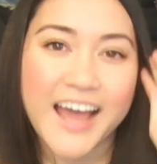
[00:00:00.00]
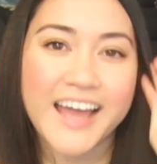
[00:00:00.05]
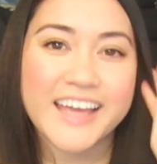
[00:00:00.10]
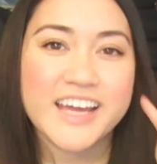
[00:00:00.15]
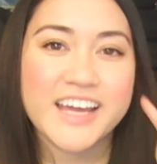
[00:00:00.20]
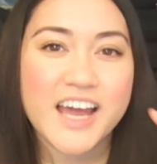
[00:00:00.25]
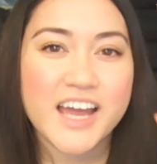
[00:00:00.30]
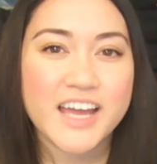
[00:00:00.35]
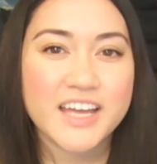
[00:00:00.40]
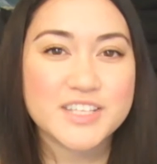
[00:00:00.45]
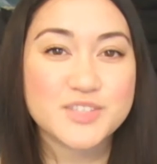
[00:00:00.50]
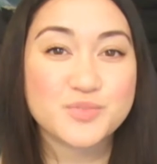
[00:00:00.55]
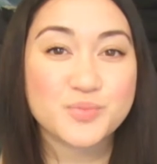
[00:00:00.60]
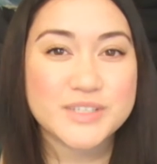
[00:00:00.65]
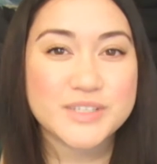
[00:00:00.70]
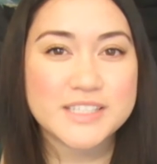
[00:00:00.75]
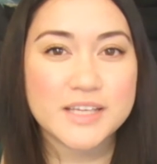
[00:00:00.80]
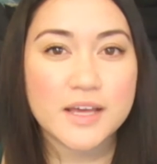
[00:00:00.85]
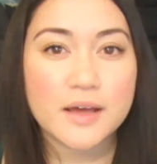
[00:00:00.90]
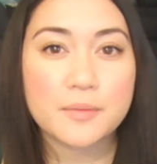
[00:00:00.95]
Hi guys,
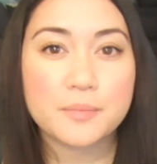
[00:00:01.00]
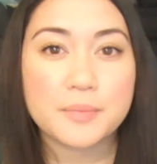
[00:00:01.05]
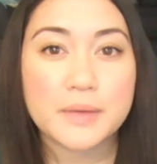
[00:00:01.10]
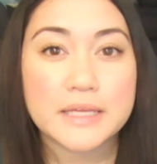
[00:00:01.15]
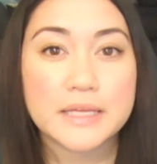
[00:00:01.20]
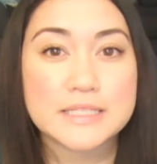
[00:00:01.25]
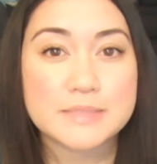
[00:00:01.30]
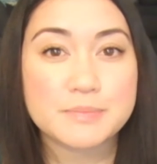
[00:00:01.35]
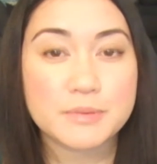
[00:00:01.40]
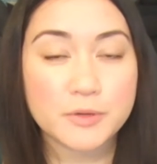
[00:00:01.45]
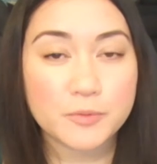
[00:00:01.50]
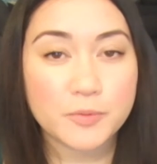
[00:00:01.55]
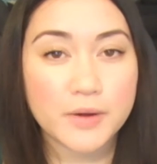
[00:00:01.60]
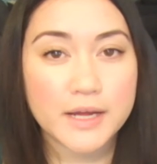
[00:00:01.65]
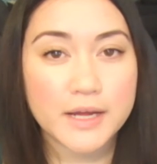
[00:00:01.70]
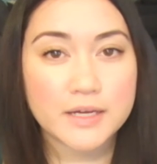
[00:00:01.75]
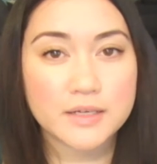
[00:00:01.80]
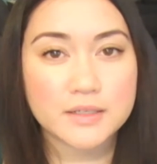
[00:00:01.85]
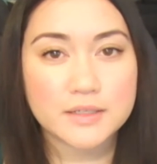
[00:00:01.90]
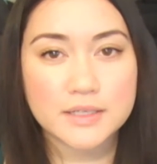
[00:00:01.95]
what's up? It's been a
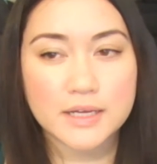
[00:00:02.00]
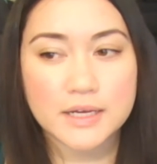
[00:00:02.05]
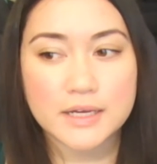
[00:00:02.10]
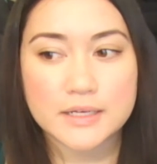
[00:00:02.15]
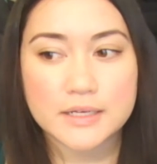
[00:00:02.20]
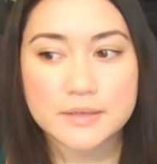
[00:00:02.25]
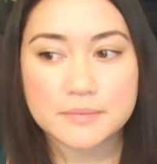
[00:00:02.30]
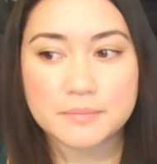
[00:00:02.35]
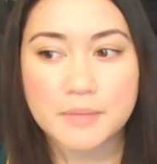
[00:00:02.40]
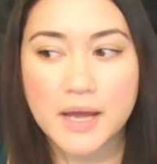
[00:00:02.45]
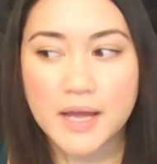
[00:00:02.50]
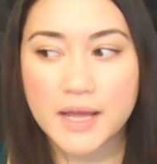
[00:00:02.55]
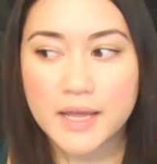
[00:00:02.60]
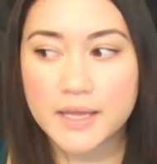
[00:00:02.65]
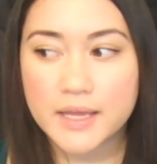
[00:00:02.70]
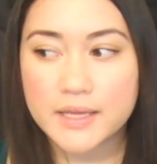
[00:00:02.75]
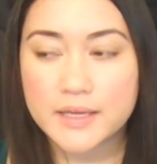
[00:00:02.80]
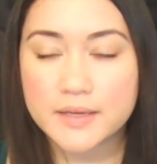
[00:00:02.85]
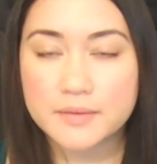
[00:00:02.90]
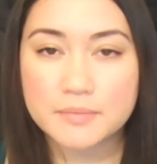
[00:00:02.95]
while.
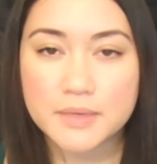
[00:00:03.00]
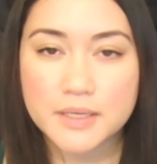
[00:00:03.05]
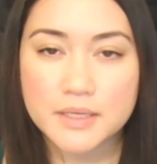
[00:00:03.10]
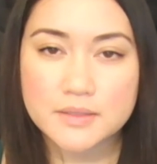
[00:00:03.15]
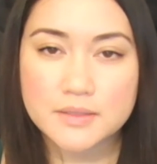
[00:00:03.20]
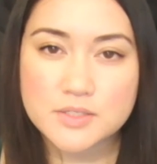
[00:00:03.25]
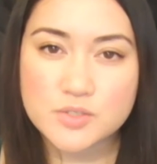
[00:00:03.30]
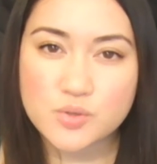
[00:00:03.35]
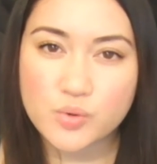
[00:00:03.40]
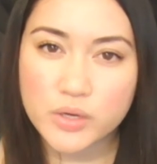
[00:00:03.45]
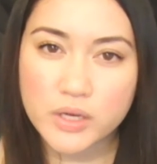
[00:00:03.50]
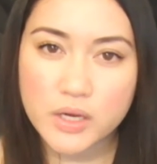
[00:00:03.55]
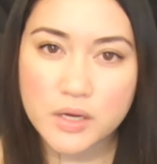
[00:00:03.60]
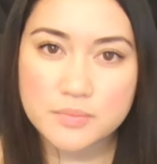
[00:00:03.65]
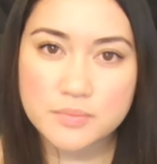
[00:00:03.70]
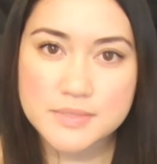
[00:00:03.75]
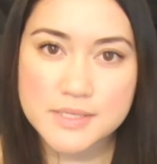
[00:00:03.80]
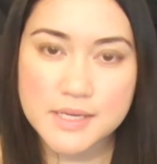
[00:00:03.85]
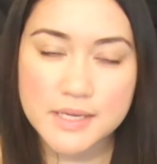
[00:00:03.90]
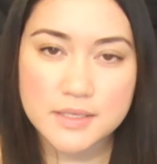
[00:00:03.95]
I am making this quick
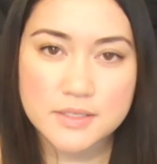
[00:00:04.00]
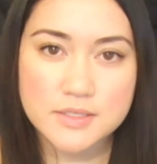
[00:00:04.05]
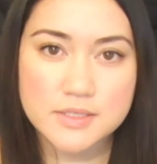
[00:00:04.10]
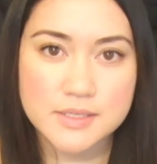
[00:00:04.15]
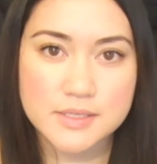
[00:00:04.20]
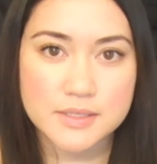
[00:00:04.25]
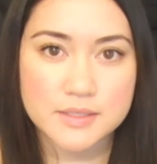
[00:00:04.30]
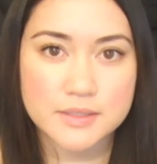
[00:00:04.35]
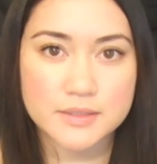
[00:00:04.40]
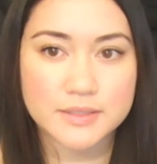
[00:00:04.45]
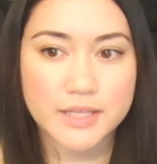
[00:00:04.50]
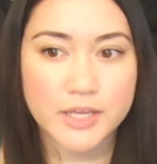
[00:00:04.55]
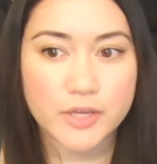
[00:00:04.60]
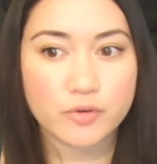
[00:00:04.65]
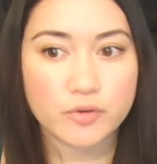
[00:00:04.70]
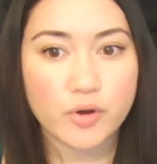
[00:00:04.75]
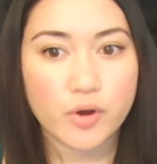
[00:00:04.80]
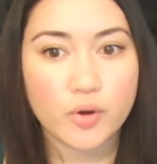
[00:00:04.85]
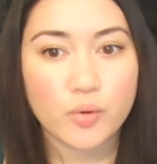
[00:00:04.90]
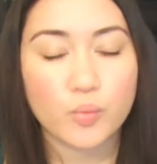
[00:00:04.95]
update to let you
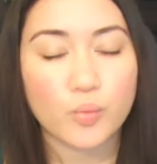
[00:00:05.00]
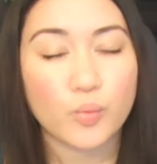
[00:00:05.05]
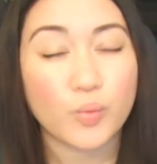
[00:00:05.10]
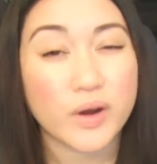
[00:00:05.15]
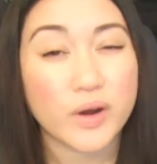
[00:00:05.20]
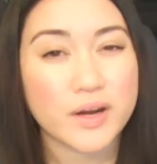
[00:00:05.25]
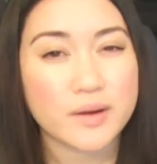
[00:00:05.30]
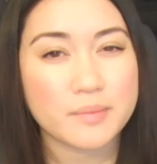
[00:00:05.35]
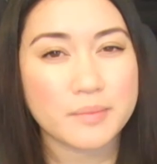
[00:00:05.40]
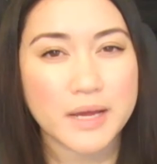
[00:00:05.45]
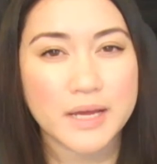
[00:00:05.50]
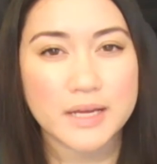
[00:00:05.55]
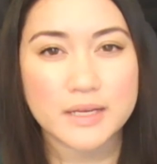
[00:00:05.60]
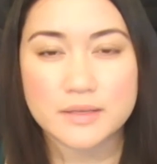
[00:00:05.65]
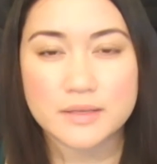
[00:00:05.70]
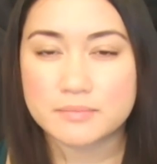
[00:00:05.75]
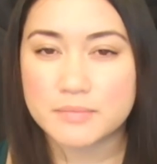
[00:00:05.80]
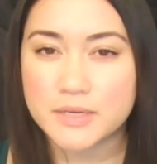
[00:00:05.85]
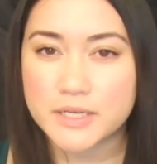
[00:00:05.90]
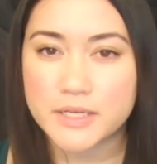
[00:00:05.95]
know where I'm
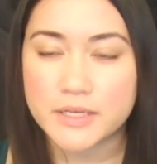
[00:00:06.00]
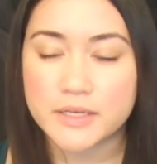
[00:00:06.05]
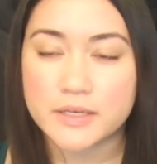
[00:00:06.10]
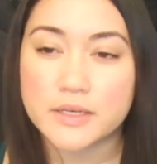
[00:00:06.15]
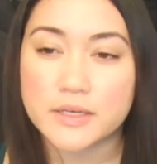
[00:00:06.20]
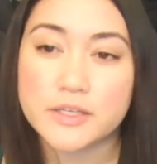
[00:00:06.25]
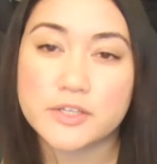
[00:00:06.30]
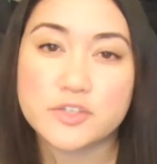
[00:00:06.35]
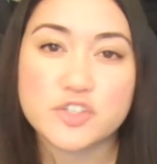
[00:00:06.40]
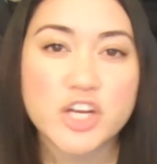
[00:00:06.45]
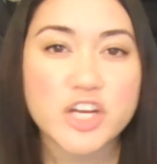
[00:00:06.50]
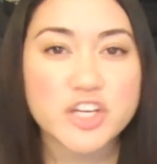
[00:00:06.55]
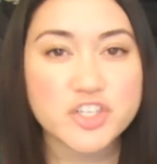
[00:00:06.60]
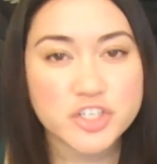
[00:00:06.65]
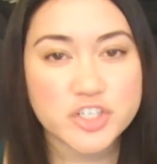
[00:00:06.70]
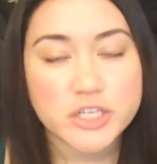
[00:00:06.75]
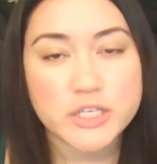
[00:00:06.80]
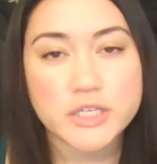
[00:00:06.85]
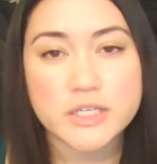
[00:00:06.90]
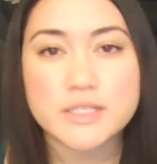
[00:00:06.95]
at in my
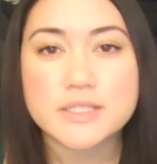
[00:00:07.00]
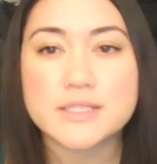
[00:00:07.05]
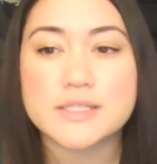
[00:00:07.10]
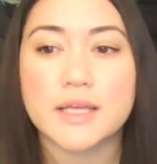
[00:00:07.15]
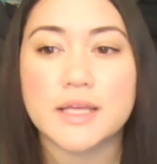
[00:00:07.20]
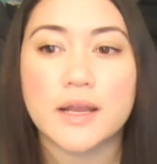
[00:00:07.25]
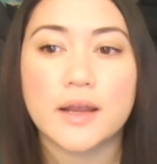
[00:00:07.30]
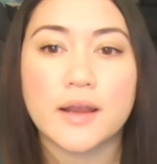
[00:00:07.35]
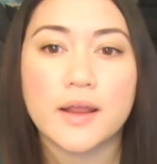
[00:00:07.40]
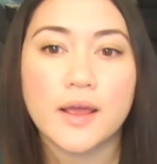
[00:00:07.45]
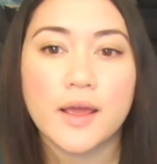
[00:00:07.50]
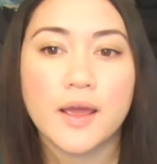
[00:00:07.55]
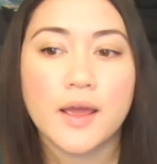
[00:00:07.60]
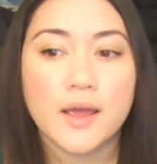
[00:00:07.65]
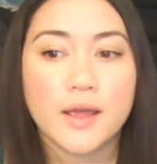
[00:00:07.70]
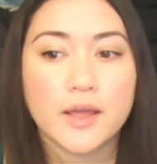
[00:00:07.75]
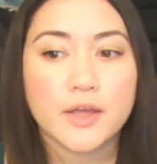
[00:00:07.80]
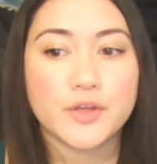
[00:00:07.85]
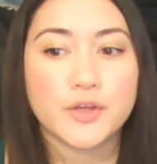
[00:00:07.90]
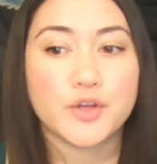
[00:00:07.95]
injections and
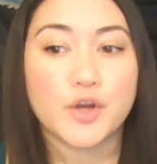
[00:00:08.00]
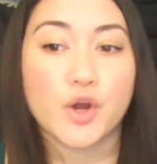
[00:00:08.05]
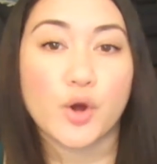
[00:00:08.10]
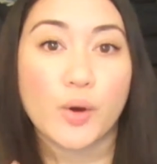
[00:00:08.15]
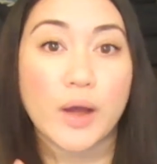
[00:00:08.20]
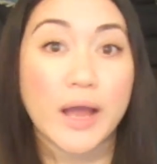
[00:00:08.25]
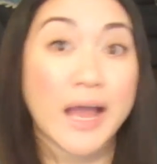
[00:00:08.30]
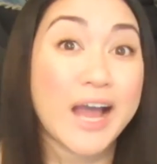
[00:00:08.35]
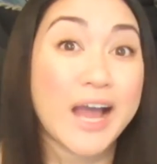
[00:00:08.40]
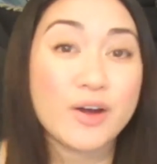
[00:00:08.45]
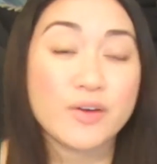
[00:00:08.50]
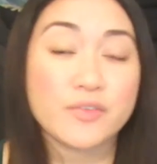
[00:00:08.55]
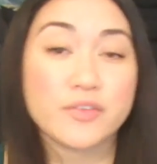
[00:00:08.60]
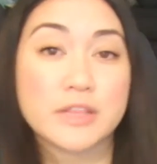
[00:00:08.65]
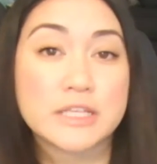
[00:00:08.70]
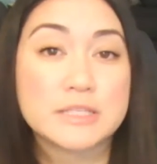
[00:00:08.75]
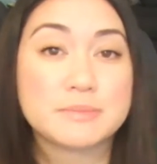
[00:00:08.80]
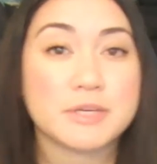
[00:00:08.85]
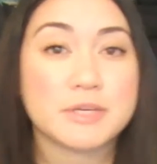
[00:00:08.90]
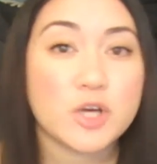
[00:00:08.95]
how
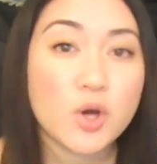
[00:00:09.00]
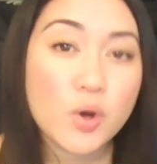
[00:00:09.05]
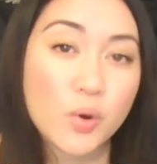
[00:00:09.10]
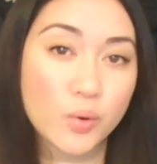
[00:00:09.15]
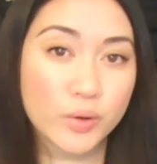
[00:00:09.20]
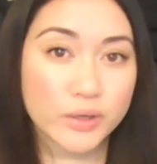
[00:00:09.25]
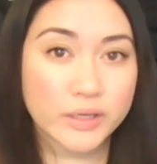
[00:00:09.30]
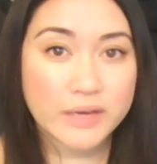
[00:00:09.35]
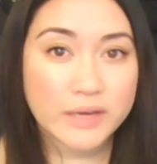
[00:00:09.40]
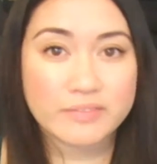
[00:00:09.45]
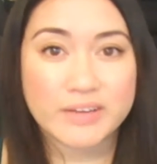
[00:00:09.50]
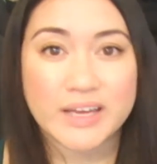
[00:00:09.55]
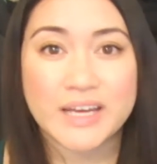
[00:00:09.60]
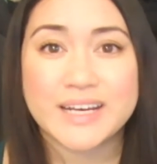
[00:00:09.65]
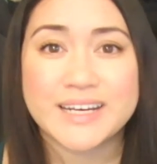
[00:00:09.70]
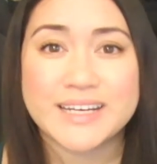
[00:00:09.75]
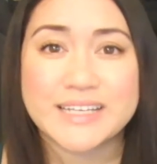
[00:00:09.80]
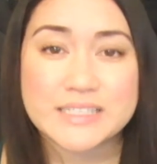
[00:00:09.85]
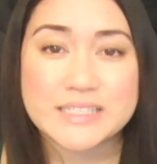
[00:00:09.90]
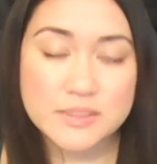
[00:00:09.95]
everything's been going. Have I
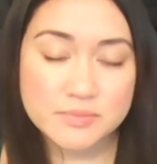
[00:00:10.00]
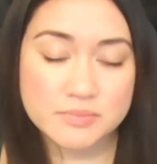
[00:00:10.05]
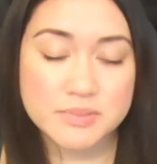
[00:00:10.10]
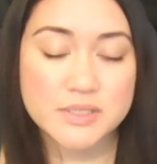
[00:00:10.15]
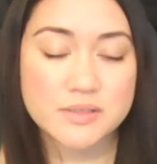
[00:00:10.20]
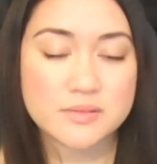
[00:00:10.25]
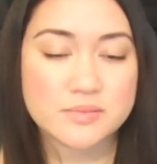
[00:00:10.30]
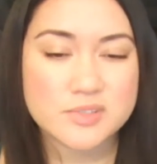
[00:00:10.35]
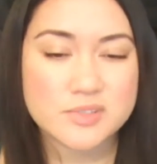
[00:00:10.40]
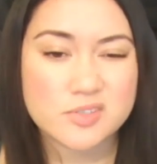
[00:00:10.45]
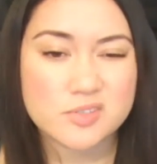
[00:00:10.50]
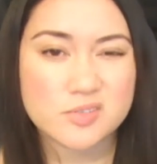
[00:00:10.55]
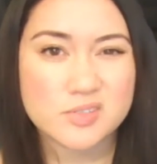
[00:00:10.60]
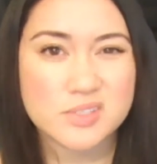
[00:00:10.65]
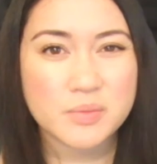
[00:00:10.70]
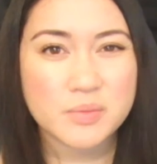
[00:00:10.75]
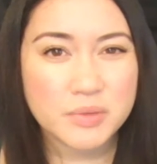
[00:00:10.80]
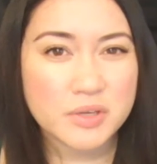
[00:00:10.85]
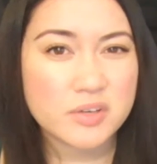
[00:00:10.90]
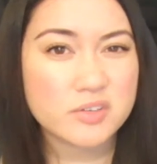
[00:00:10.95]
had any symptoms? So
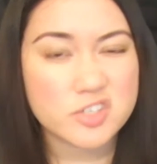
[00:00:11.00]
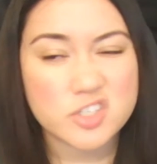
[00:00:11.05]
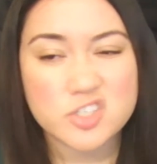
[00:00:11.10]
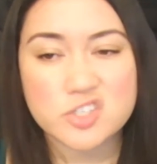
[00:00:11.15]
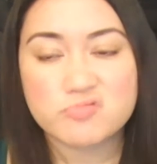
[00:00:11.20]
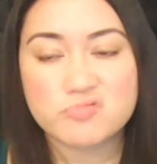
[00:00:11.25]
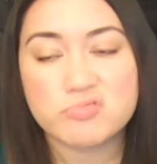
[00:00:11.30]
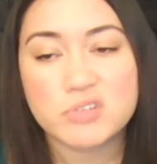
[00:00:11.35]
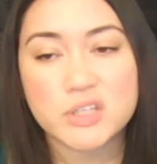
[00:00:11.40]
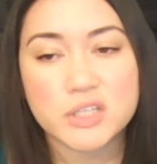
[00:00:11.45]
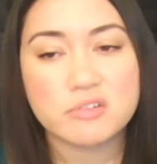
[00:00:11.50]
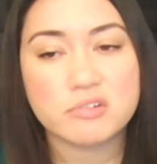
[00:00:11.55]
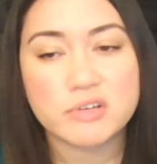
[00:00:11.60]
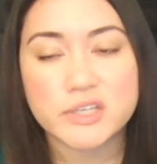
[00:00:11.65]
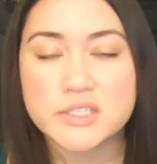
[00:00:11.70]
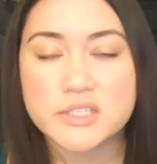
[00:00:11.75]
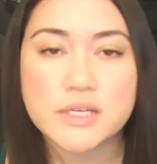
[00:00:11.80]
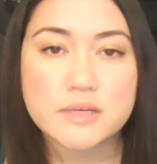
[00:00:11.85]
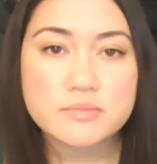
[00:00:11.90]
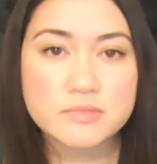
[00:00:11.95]
something just really
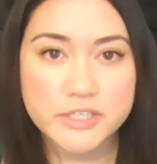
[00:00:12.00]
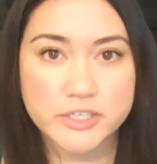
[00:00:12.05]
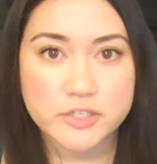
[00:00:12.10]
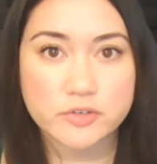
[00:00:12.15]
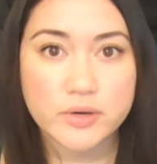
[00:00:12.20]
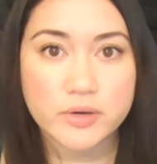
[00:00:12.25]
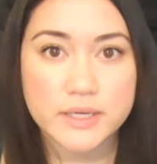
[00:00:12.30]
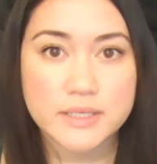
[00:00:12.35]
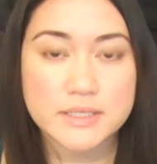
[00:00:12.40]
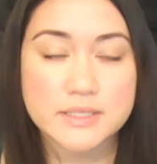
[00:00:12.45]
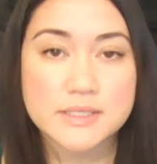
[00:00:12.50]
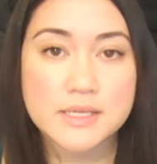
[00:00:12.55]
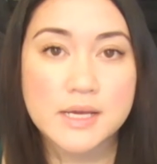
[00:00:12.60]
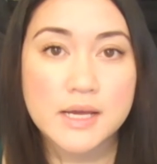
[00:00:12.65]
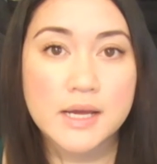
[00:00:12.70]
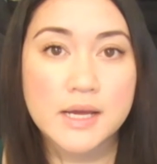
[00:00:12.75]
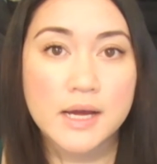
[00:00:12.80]
quick to update you guys.